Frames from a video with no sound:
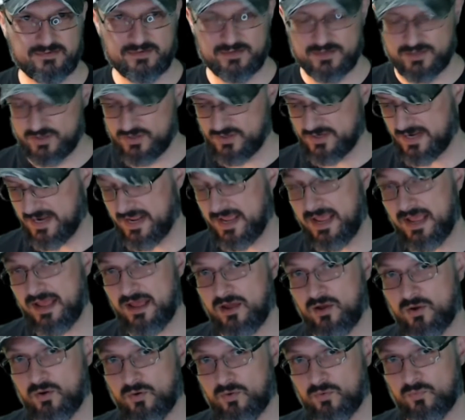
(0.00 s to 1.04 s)

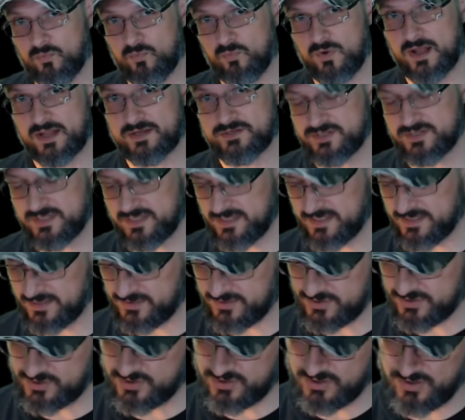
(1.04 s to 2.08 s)
Now, watch this.
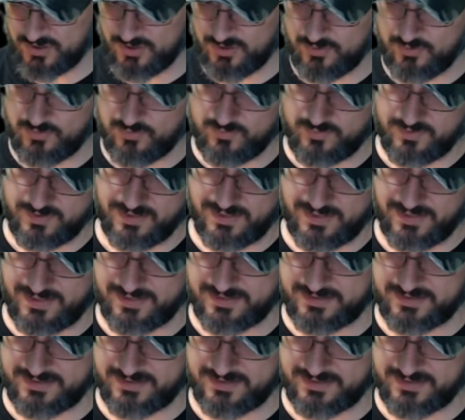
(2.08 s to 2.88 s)
Show int